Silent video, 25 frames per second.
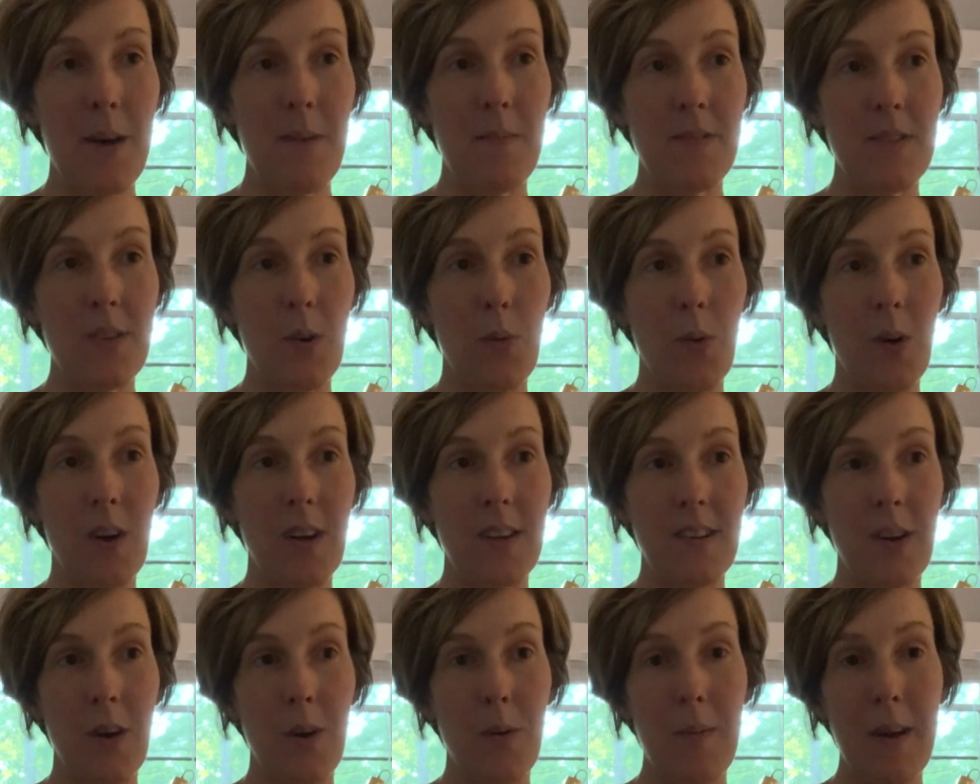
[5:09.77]
So we're
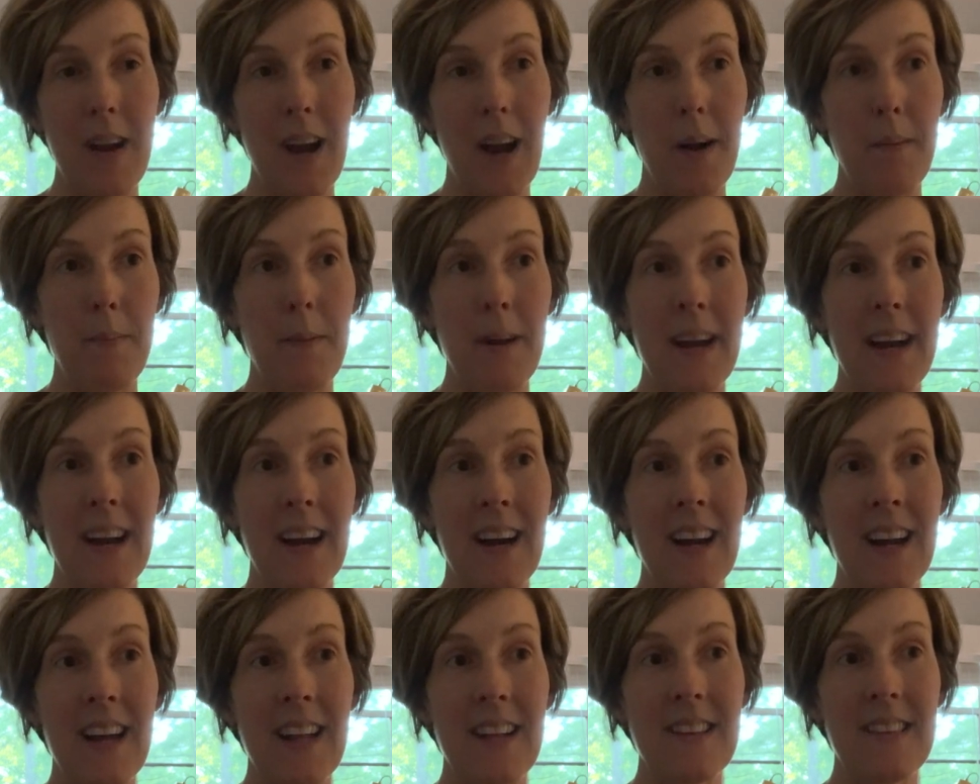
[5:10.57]
to obey our
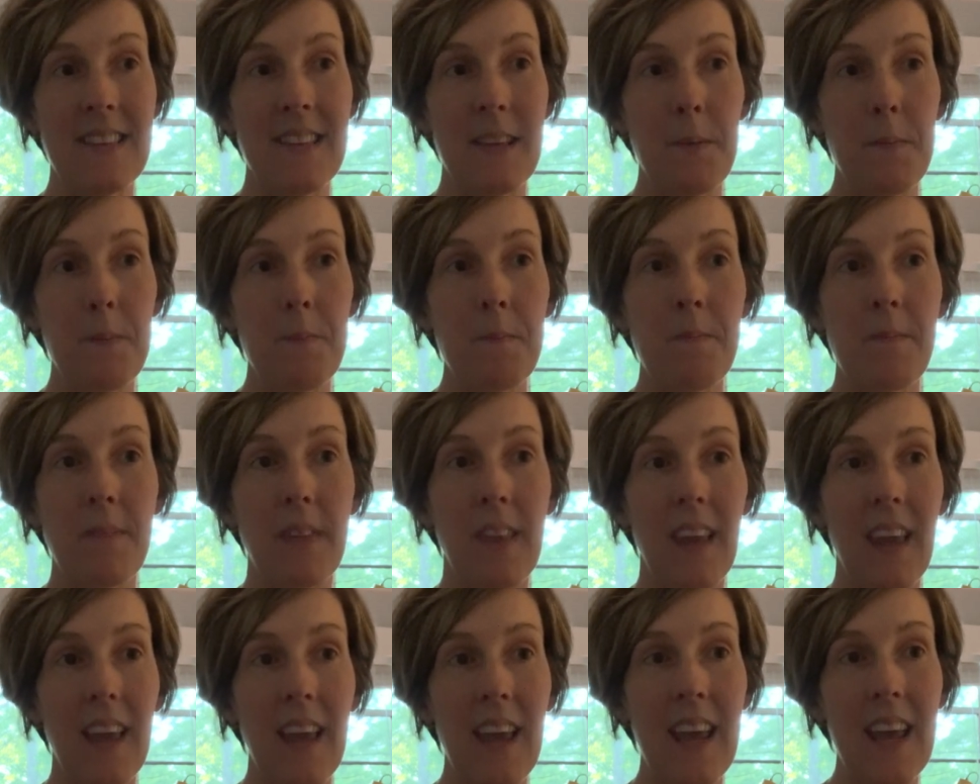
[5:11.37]
parents,
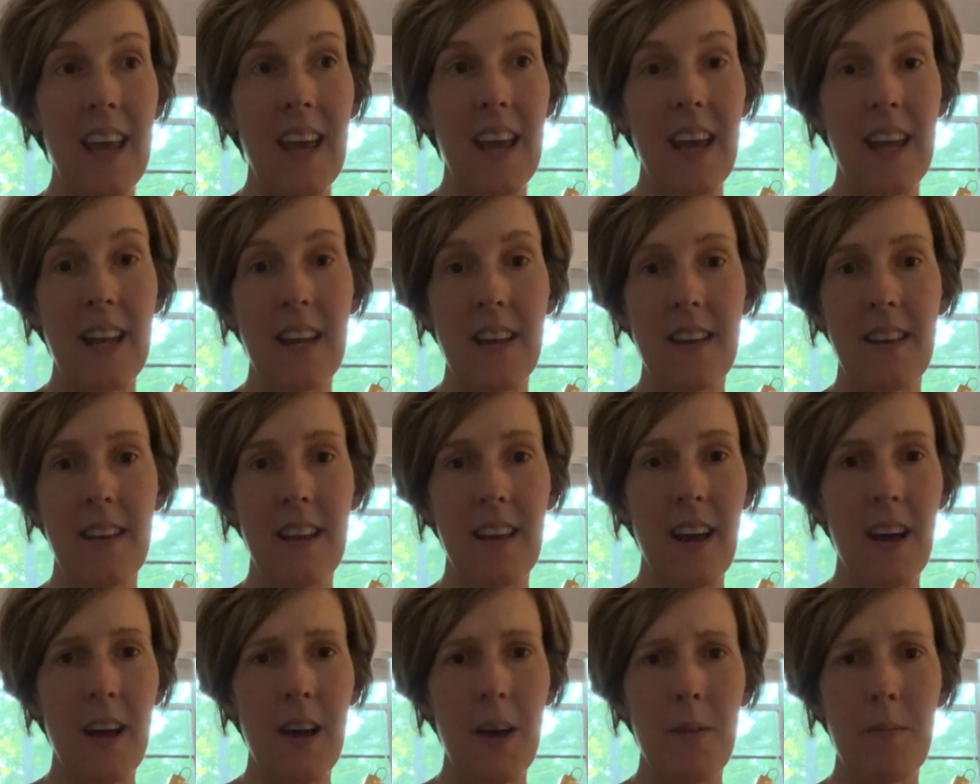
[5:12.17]
and
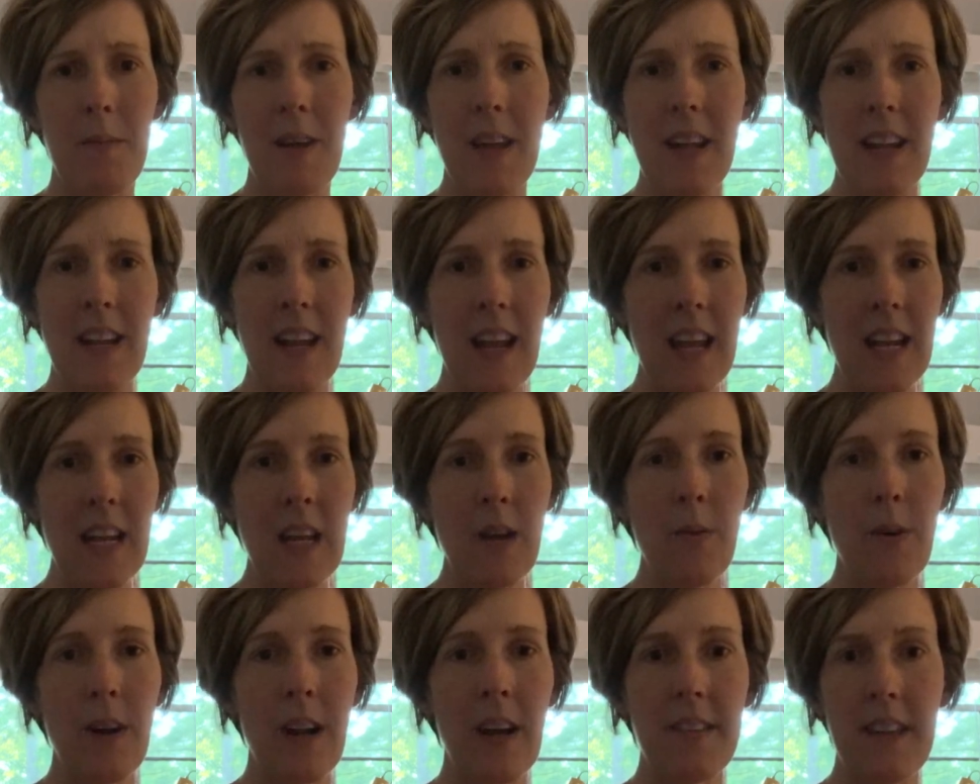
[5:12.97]

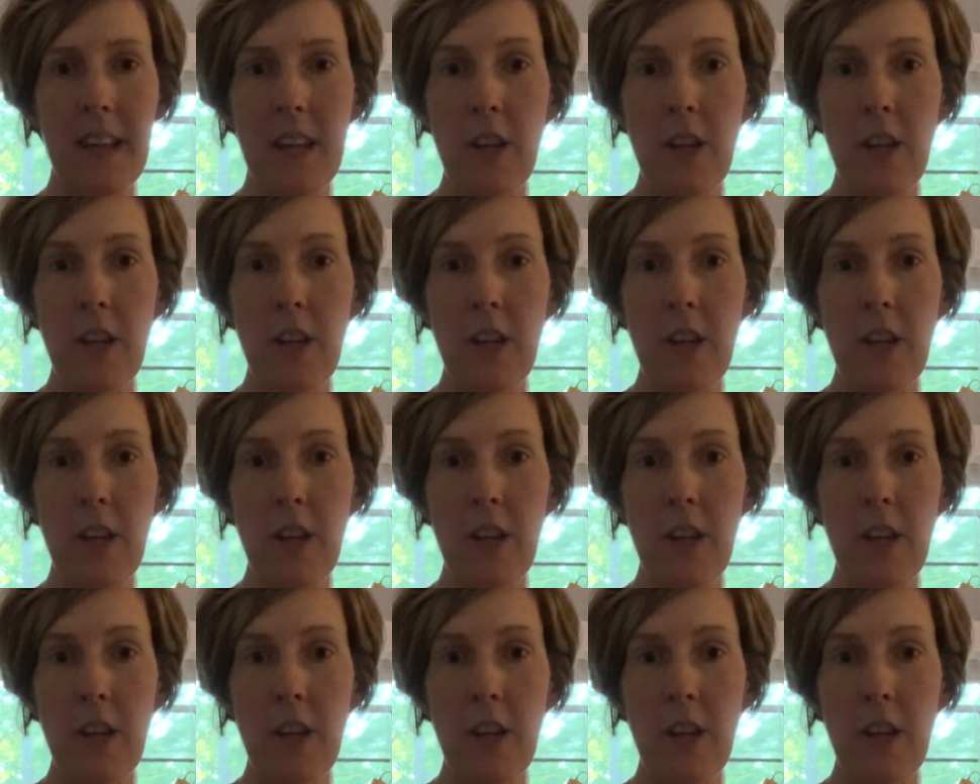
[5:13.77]
anyone else,